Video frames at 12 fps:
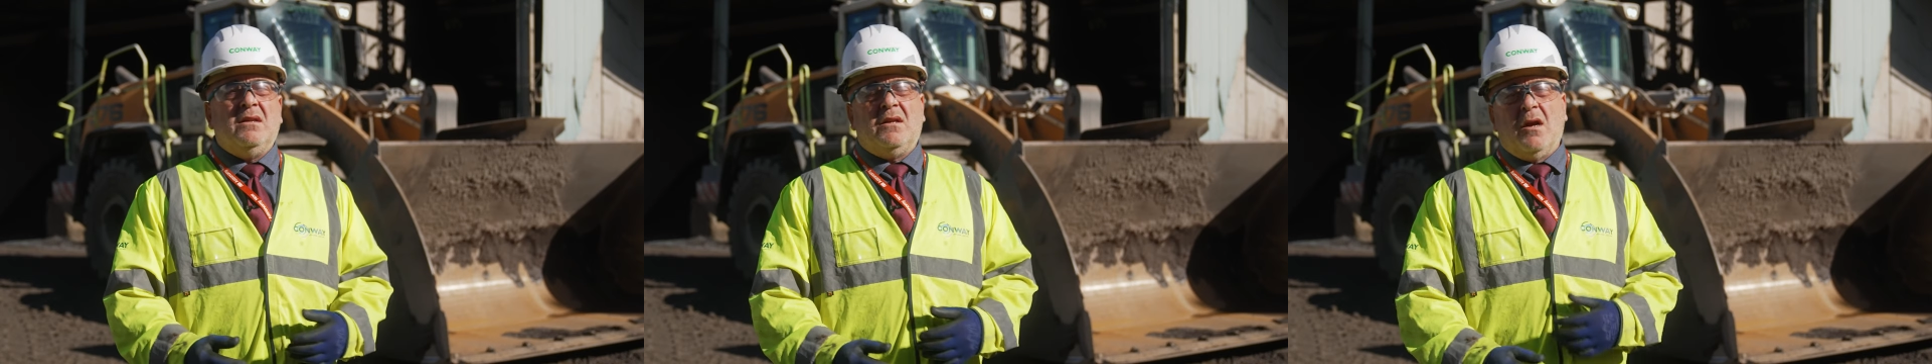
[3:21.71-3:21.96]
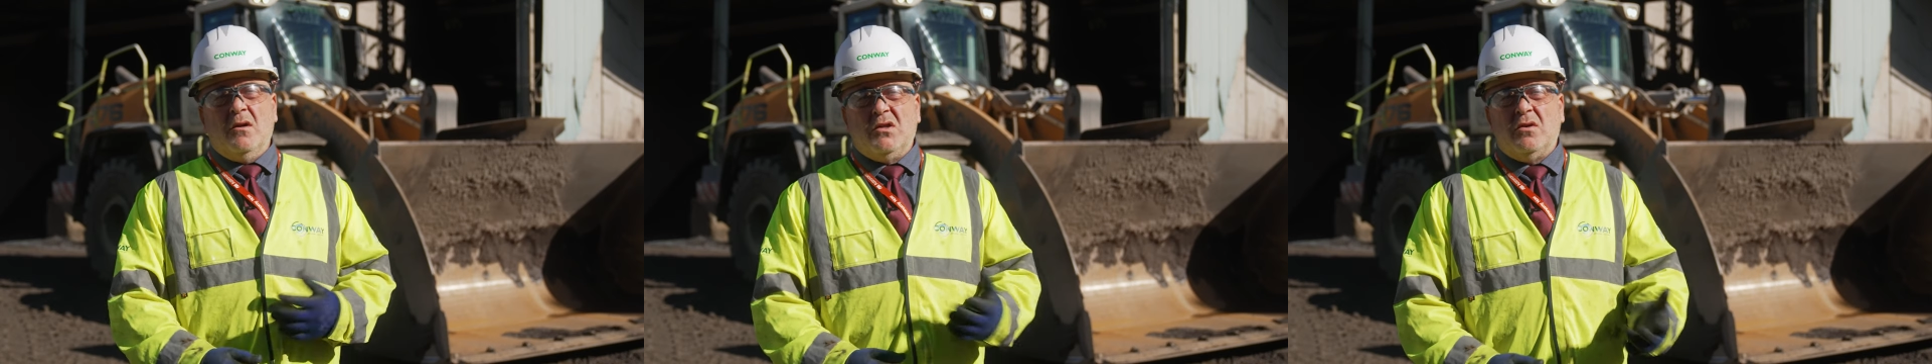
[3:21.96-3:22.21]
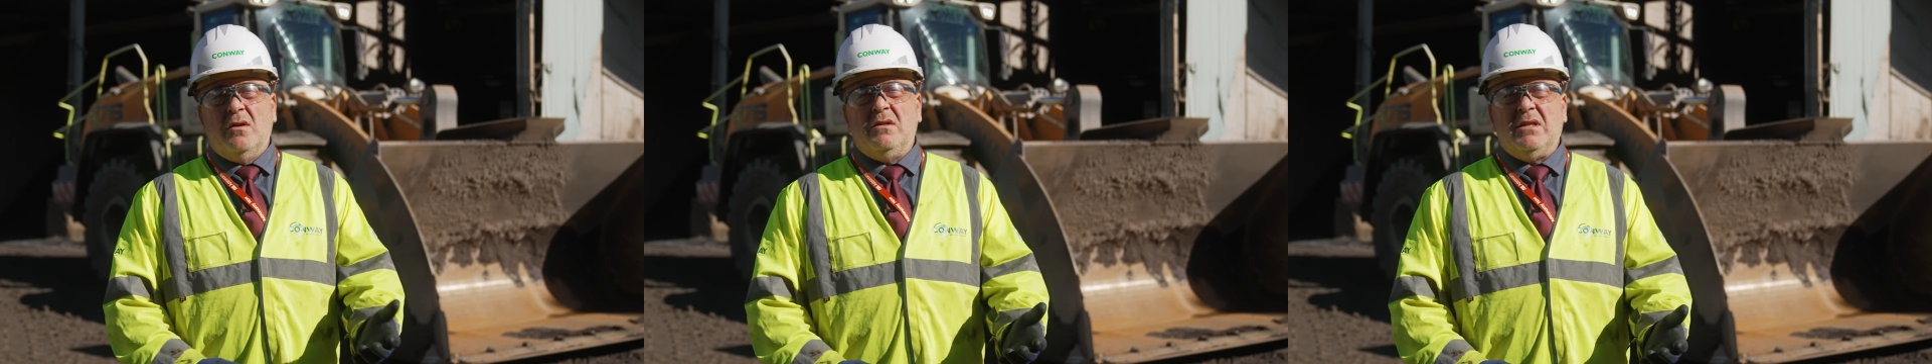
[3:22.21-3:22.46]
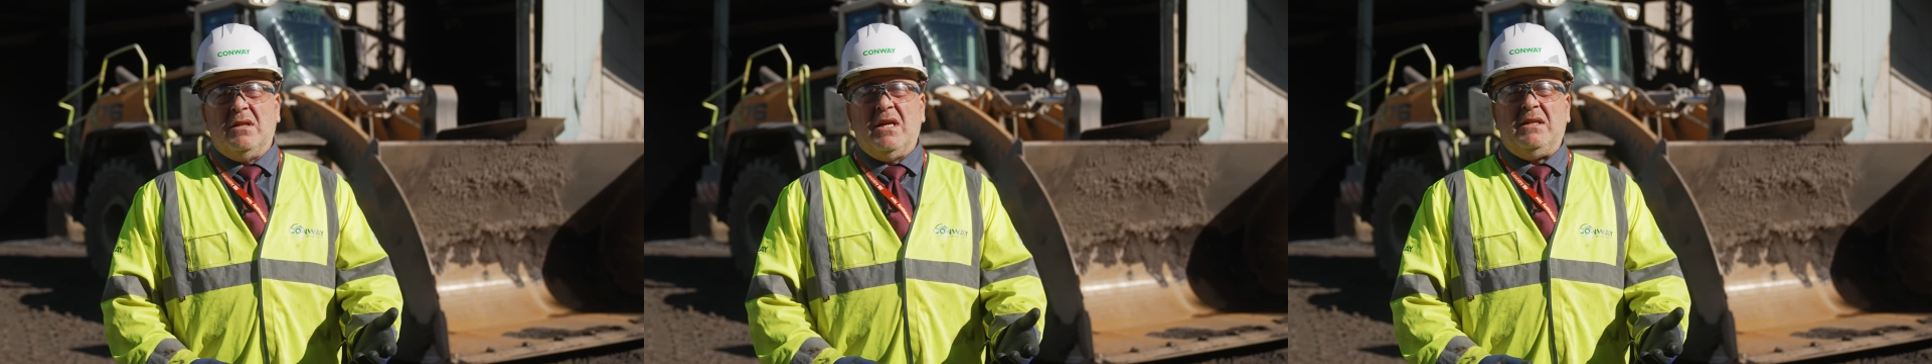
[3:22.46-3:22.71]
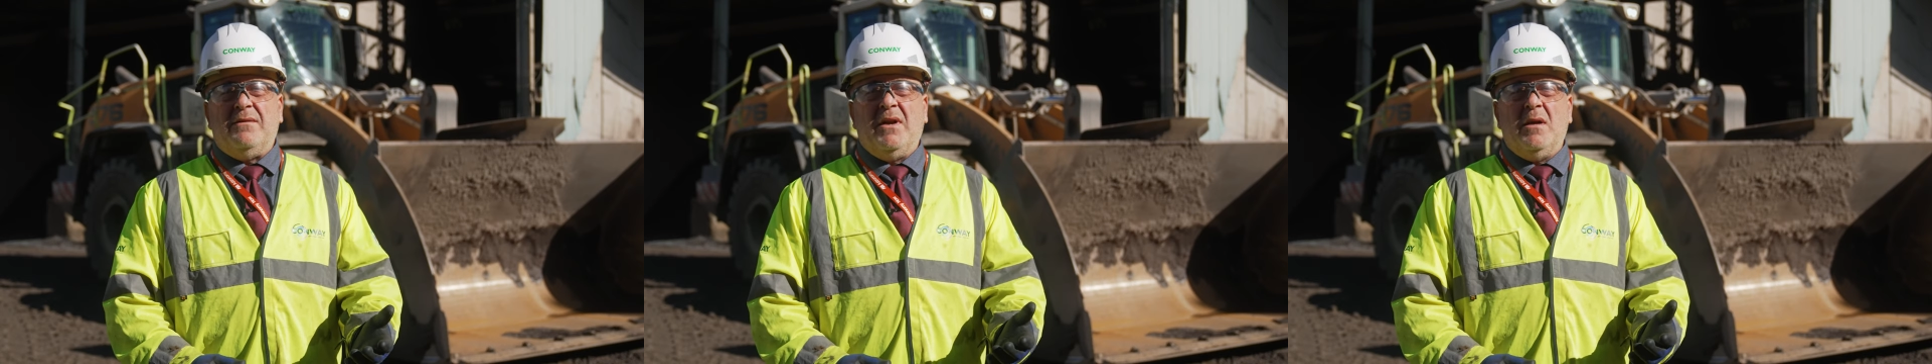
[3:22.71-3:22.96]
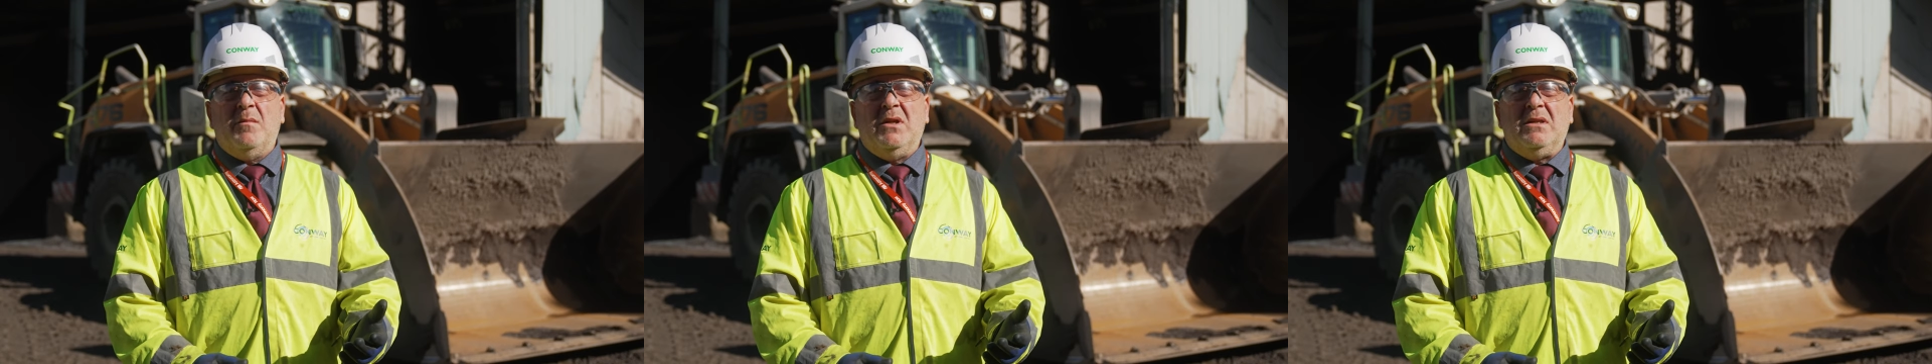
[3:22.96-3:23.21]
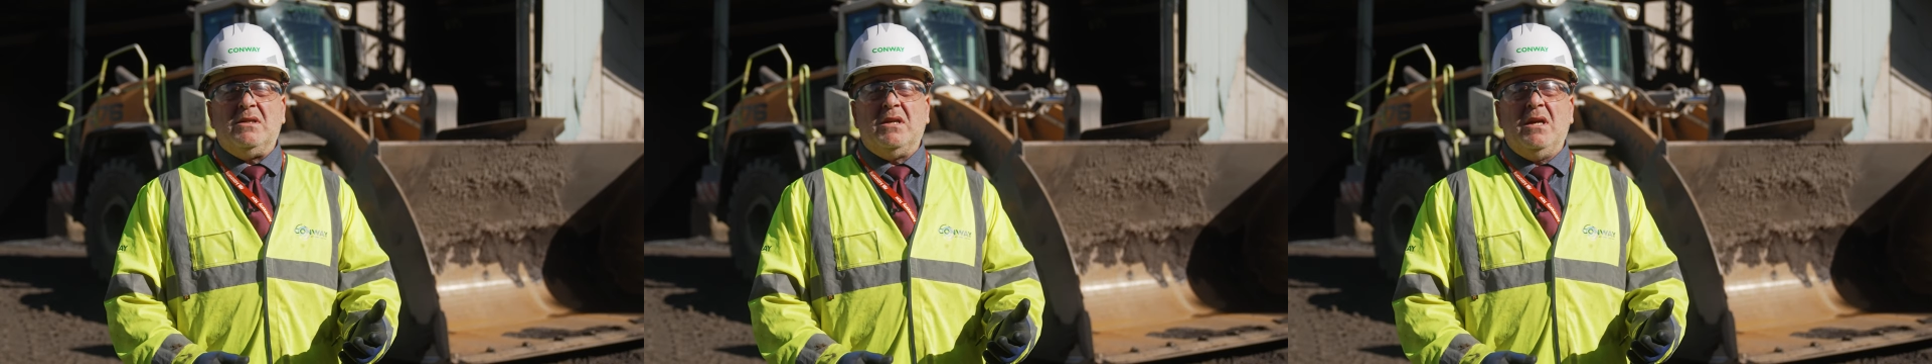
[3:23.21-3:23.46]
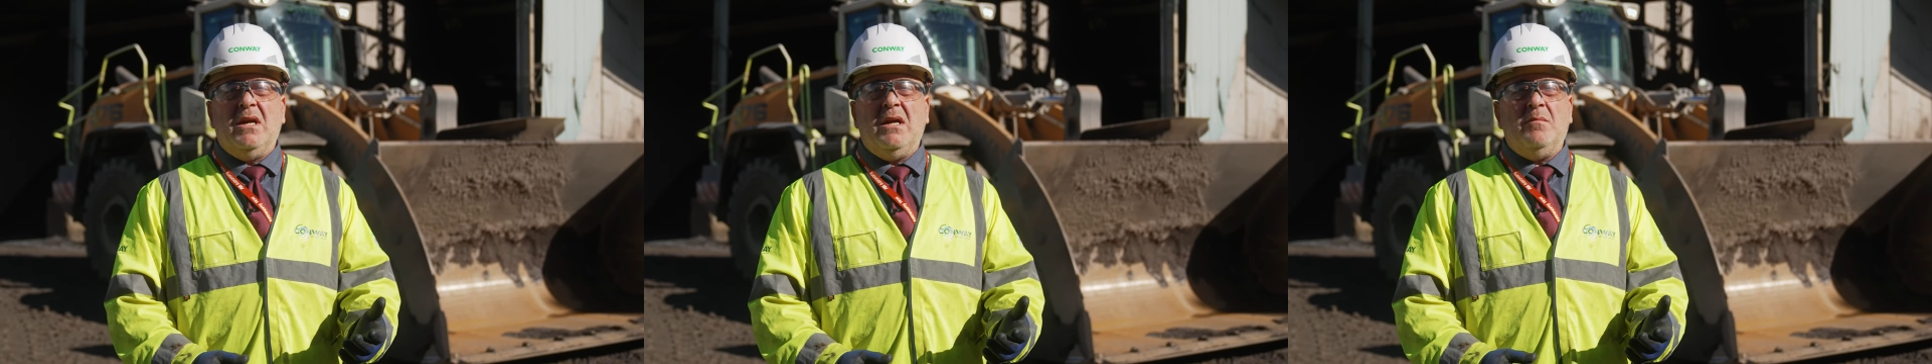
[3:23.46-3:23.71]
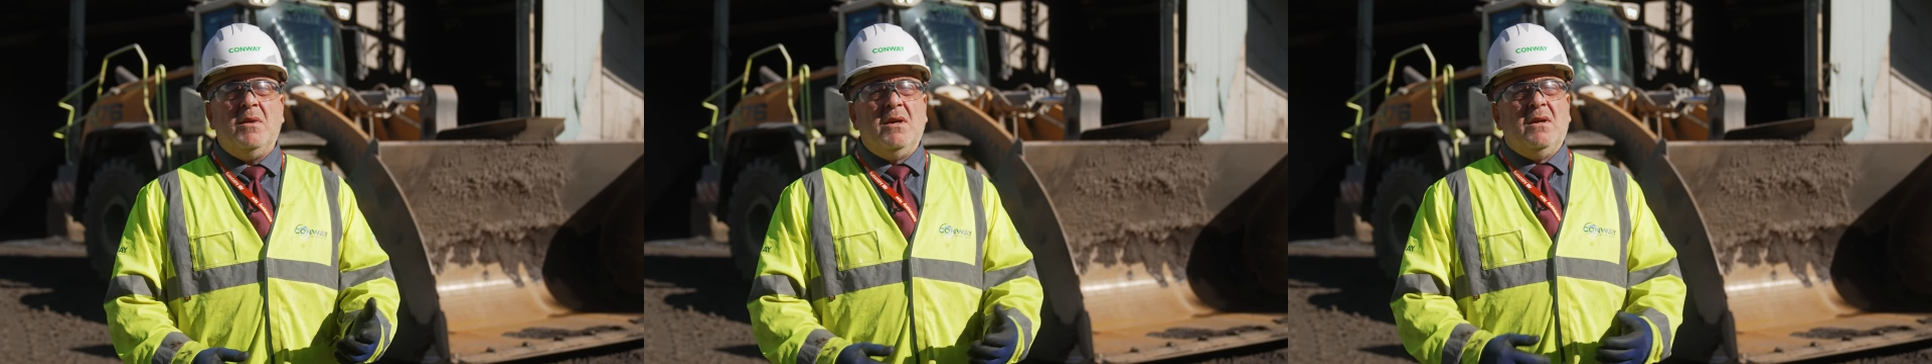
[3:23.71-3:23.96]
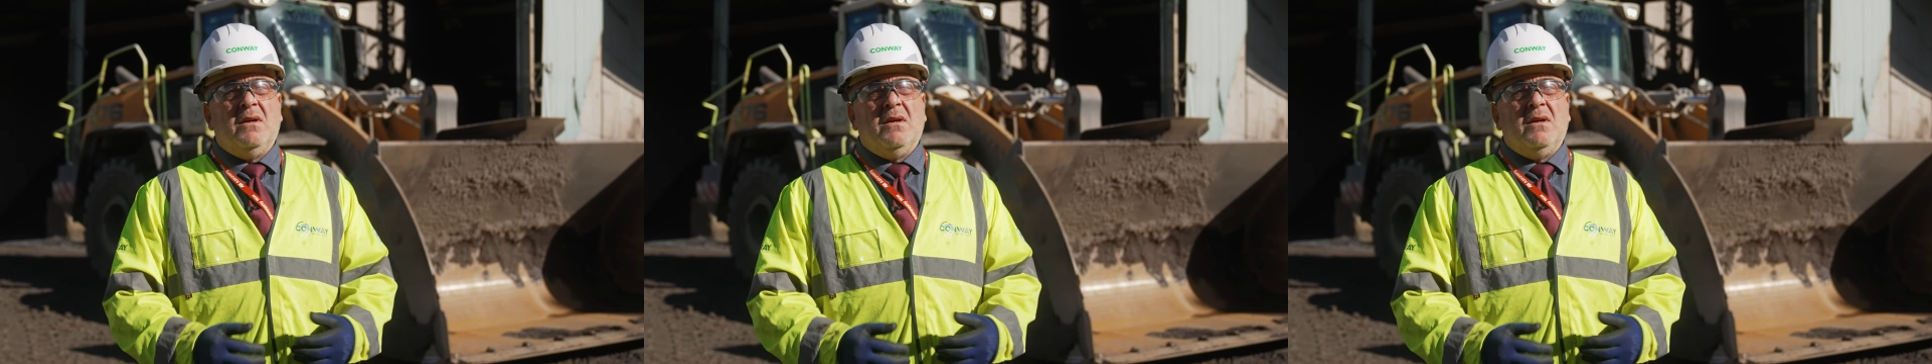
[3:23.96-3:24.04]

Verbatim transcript: It goes through to their development team.